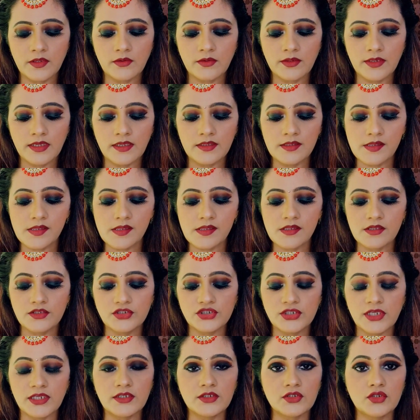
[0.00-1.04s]
Okay, this is the
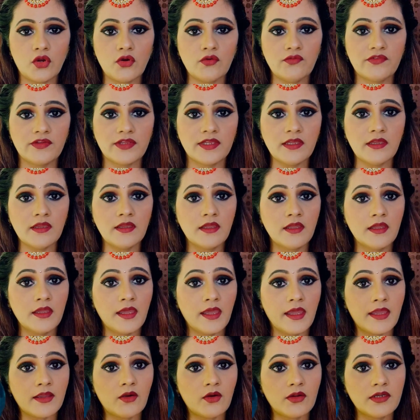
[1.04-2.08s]
shade Toffee.
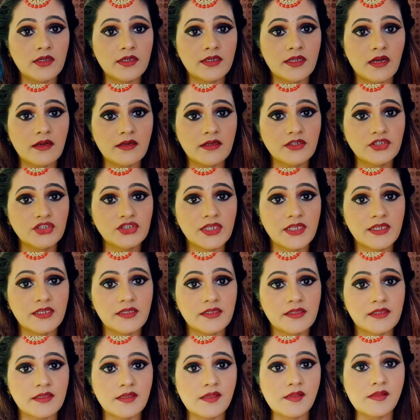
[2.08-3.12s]
I got a darker
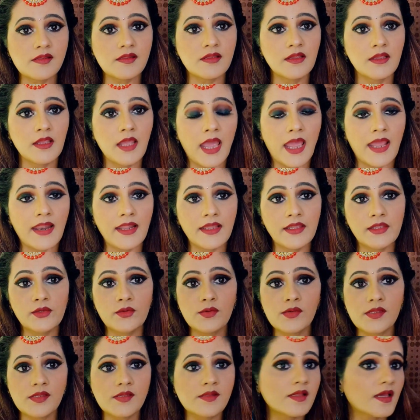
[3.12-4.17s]
shade in this, and I
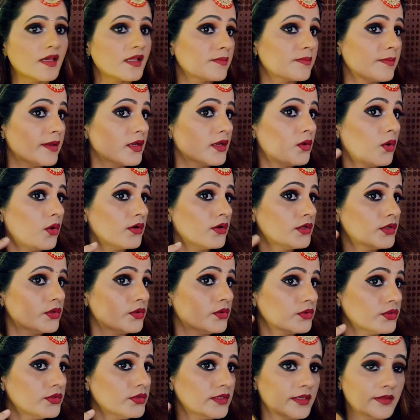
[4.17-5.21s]
use this as my
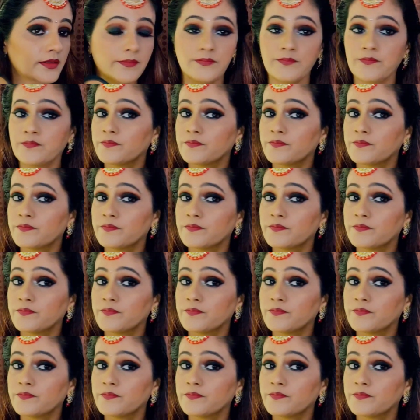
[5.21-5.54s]
contour today.